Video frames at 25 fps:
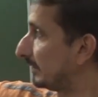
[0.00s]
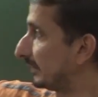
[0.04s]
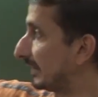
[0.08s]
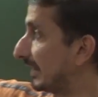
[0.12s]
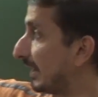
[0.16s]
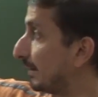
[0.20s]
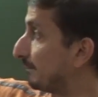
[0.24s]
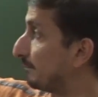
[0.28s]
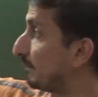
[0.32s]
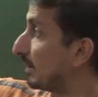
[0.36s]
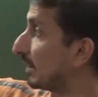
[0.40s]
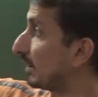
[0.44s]
the
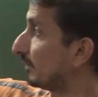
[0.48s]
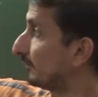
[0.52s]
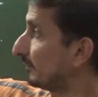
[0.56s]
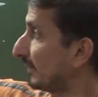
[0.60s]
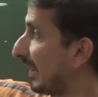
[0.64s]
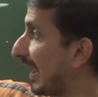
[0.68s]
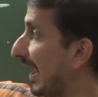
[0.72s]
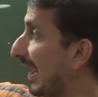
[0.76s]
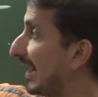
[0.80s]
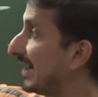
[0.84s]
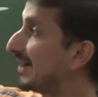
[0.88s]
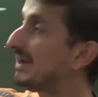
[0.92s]
number
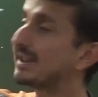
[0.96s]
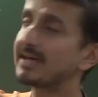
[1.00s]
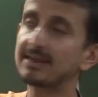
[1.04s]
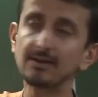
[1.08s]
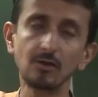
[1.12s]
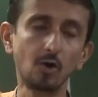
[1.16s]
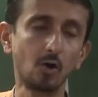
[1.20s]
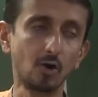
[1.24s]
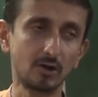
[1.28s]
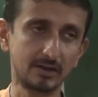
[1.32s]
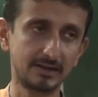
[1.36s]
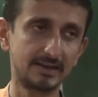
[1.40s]
of and
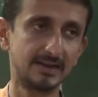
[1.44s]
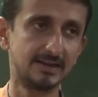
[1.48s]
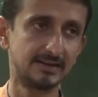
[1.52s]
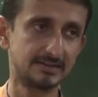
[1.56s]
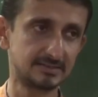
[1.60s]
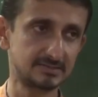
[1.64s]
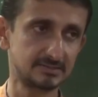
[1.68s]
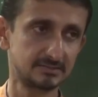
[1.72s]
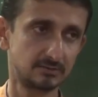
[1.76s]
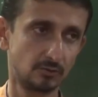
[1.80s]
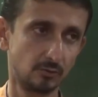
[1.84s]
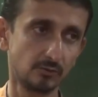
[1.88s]
OR
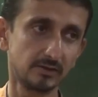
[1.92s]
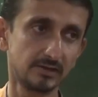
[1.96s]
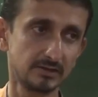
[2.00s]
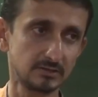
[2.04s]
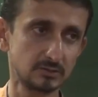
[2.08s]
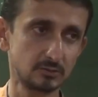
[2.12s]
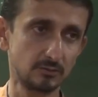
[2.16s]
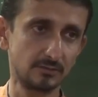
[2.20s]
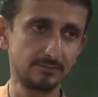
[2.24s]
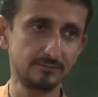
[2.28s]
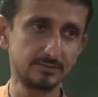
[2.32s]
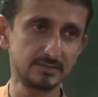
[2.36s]
gates.
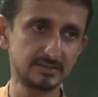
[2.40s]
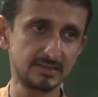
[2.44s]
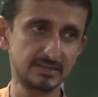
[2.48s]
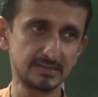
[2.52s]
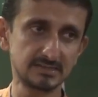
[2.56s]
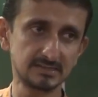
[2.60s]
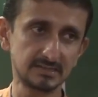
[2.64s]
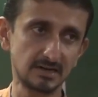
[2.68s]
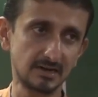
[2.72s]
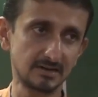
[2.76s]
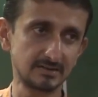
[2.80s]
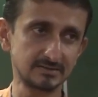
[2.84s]
Okay. So, when we
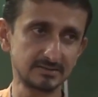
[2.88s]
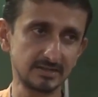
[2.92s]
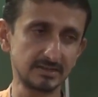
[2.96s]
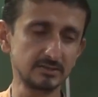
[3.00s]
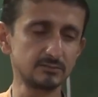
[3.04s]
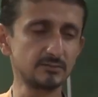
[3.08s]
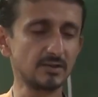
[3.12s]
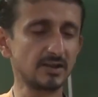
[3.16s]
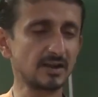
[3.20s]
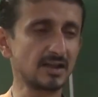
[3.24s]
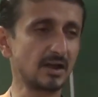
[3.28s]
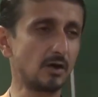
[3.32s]
say star
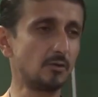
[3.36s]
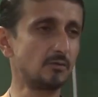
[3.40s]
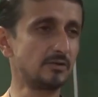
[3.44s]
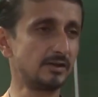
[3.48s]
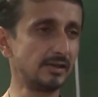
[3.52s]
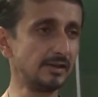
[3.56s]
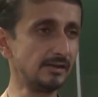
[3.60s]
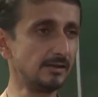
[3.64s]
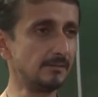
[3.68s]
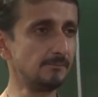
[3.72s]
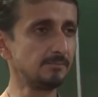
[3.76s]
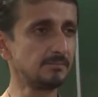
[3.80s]
size, we are
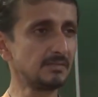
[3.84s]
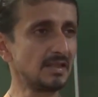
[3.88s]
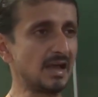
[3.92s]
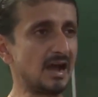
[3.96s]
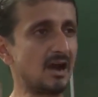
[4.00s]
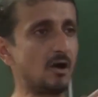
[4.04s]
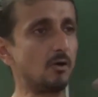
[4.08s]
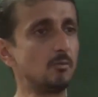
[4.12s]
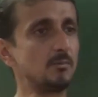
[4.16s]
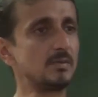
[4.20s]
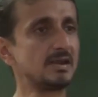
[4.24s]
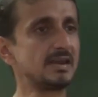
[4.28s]
counting
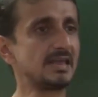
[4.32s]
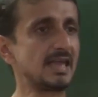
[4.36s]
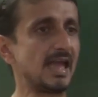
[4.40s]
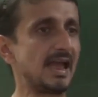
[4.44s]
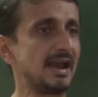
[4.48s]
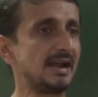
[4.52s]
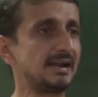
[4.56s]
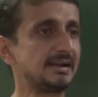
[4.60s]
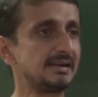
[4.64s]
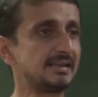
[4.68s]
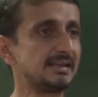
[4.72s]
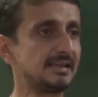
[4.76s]
how many
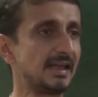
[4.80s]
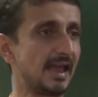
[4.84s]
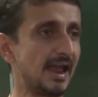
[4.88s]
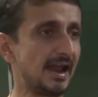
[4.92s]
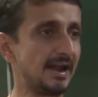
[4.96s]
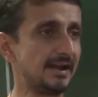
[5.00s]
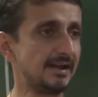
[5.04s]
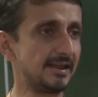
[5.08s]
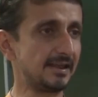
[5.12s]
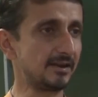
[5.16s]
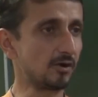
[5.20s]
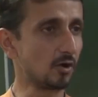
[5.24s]

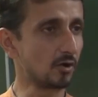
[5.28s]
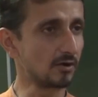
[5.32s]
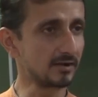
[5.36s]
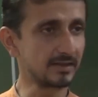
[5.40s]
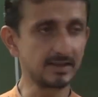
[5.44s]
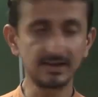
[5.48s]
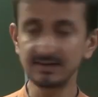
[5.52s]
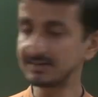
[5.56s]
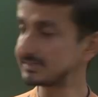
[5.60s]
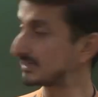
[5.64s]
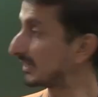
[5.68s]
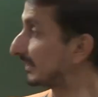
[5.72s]
and OR
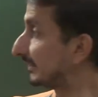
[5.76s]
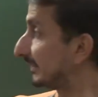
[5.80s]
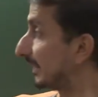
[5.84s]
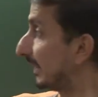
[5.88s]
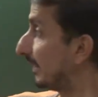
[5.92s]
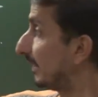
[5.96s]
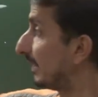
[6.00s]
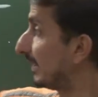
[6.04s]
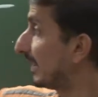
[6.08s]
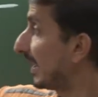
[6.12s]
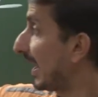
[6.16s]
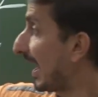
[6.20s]
gates are
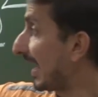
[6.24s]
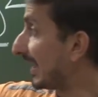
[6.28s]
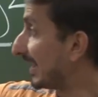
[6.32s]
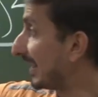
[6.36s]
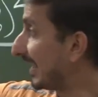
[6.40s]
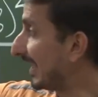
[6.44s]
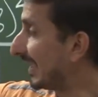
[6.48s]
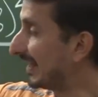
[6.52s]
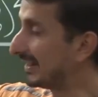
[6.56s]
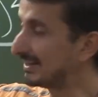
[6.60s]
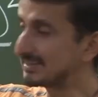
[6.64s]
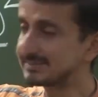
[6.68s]
there, and
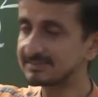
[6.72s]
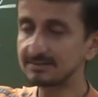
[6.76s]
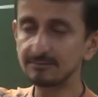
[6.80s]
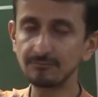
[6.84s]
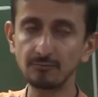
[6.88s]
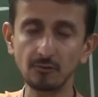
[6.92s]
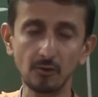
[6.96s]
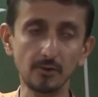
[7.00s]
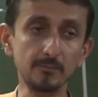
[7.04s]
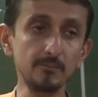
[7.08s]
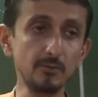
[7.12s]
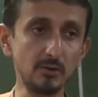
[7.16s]
L is the
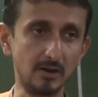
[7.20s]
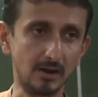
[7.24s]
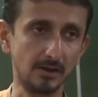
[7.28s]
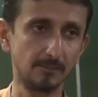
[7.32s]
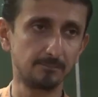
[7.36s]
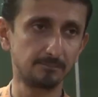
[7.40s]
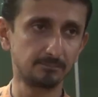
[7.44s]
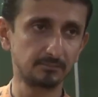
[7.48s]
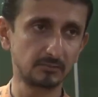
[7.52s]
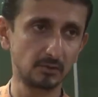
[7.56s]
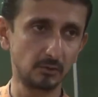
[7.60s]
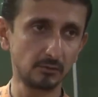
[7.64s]
formula.
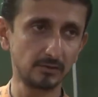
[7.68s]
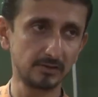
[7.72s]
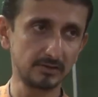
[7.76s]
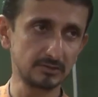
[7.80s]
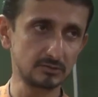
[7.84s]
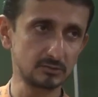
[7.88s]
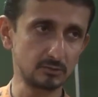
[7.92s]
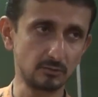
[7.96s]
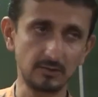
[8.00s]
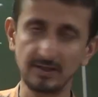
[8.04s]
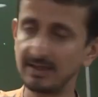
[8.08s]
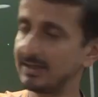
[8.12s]

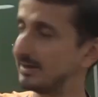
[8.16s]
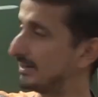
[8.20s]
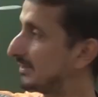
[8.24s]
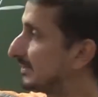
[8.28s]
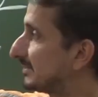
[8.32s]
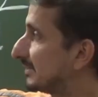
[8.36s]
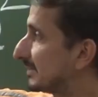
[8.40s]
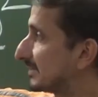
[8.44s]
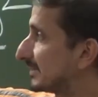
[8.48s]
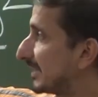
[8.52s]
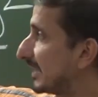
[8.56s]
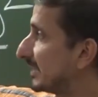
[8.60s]
Okay. So, L
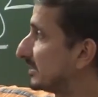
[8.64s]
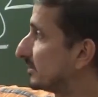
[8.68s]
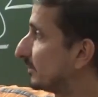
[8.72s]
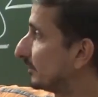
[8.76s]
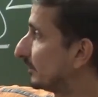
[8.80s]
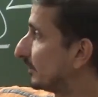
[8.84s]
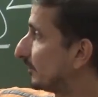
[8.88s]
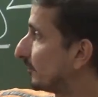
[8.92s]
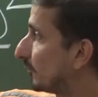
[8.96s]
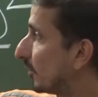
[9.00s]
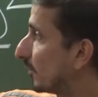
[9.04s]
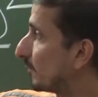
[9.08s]
is the size
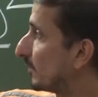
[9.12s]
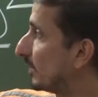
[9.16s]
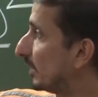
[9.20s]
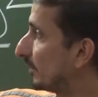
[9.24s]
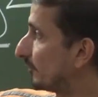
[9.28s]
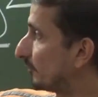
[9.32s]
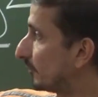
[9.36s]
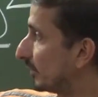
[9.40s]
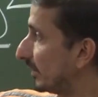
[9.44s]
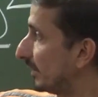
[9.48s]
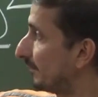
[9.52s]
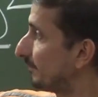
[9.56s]
of the
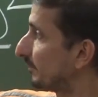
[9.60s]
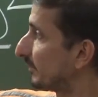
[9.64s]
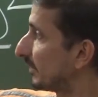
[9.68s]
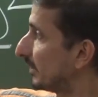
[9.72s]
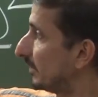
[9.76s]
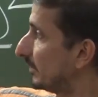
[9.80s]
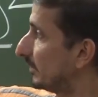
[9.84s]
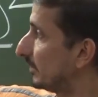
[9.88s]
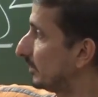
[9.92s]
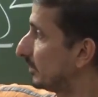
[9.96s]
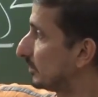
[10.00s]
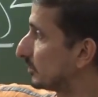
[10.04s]
formula for f.
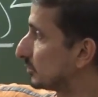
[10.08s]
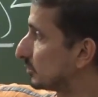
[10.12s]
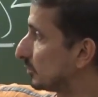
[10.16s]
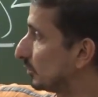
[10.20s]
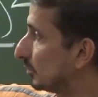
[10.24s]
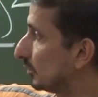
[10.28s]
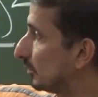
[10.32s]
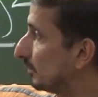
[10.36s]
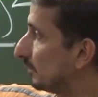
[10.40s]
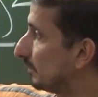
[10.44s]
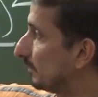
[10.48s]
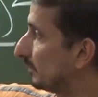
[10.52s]

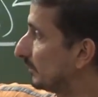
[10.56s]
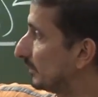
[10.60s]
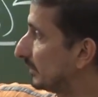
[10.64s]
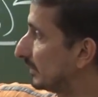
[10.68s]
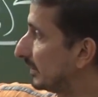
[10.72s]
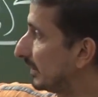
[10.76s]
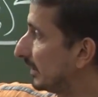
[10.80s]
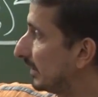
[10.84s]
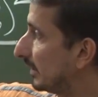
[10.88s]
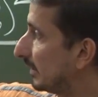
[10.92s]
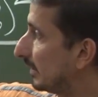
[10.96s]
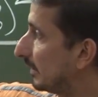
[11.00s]
So,
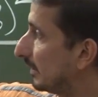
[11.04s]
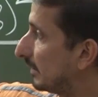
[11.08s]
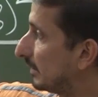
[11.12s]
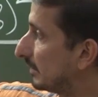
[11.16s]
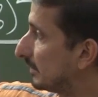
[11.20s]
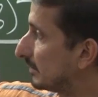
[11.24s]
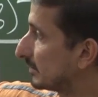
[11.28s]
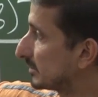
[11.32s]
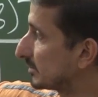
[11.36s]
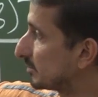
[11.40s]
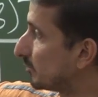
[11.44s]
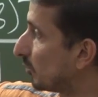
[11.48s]
the
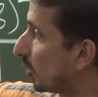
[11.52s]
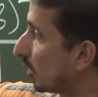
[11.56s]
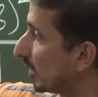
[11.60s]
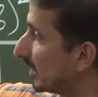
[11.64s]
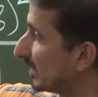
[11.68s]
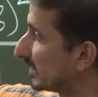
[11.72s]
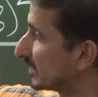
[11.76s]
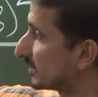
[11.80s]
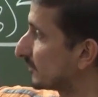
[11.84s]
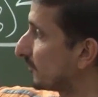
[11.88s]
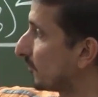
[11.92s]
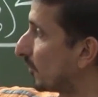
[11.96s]

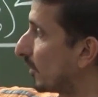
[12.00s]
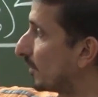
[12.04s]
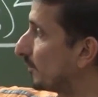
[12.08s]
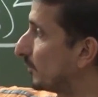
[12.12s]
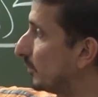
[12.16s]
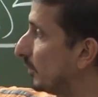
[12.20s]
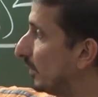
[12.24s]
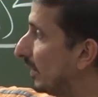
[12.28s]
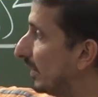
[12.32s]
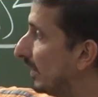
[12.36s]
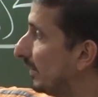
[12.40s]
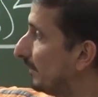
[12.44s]
smallest
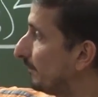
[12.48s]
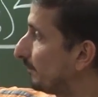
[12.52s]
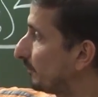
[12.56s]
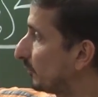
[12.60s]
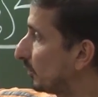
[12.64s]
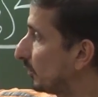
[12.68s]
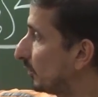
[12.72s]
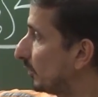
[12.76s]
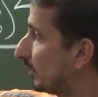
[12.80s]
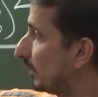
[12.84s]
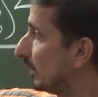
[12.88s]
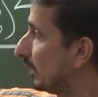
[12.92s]
formula,
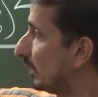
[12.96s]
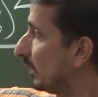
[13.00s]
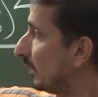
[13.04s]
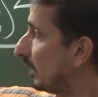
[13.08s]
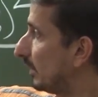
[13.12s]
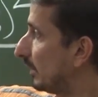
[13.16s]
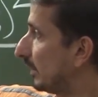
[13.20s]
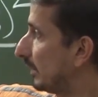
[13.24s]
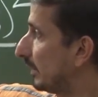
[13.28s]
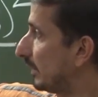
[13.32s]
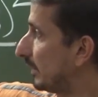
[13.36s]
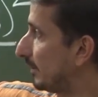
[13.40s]

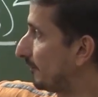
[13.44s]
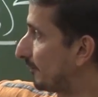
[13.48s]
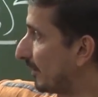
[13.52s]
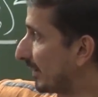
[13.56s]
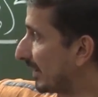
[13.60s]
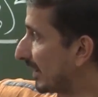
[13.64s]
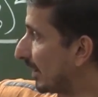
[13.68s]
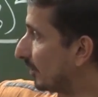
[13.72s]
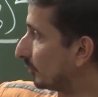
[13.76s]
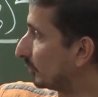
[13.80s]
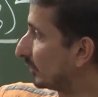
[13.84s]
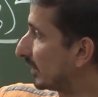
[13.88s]
if
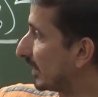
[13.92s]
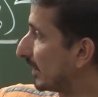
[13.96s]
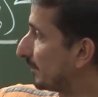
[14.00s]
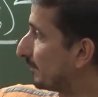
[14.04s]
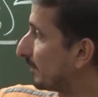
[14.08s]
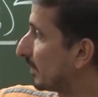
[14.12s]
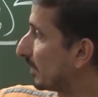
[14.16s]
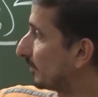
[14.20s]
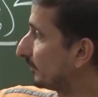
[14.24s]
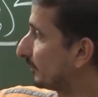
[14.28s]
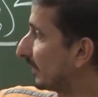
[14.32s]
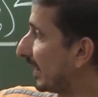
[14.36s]
I count the
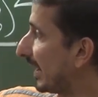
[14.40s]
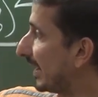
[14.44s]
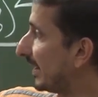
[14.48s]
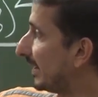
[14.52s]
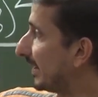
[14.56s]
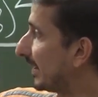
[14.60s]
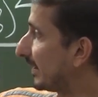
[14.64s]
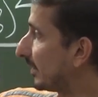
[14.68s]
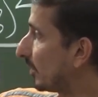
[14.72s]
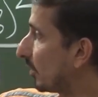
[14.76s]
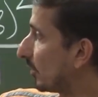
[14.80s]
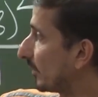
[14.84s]
number of
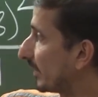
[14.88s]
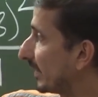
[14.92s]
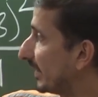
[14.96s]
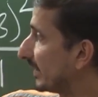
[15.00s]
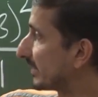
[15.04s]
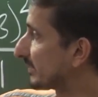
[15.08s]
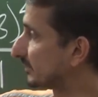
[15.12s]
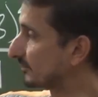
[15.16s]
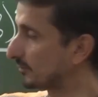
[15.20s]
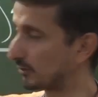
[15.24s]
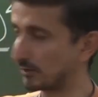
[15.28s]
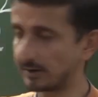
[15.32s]
and OR
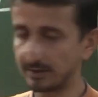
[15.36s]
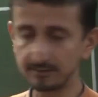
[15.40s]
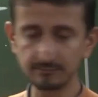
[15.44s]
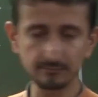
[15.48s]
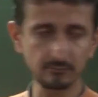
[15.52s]
gates for